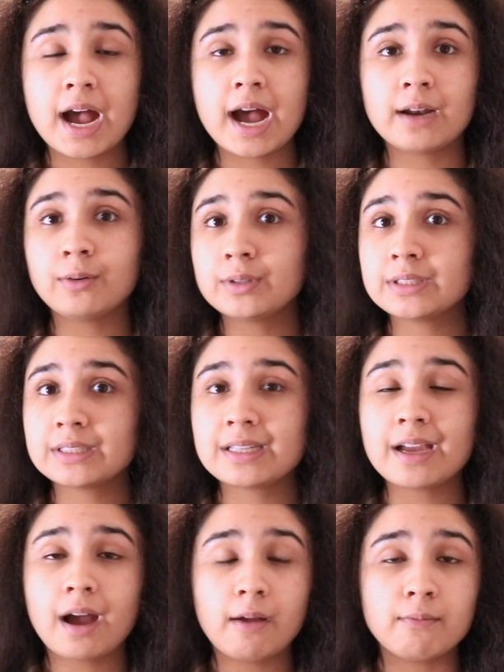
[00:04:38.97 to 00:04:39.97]
and
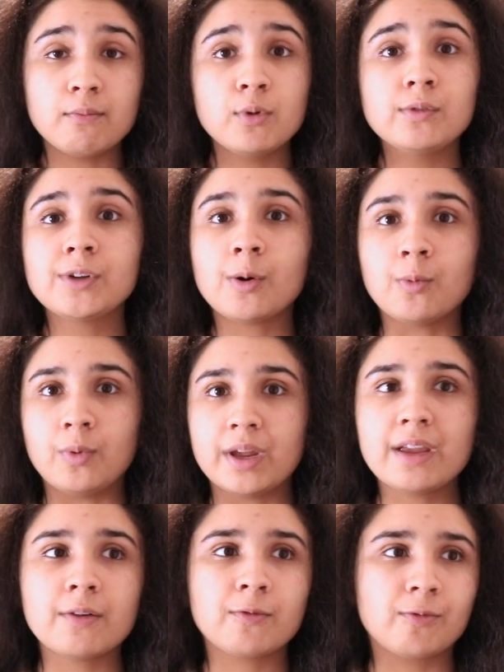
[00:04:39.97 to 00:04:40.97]
honestly, I've moved
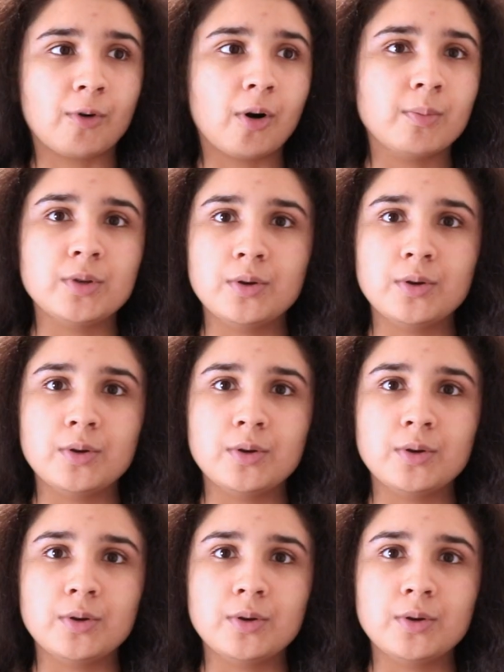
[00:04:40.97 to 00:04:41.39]
away from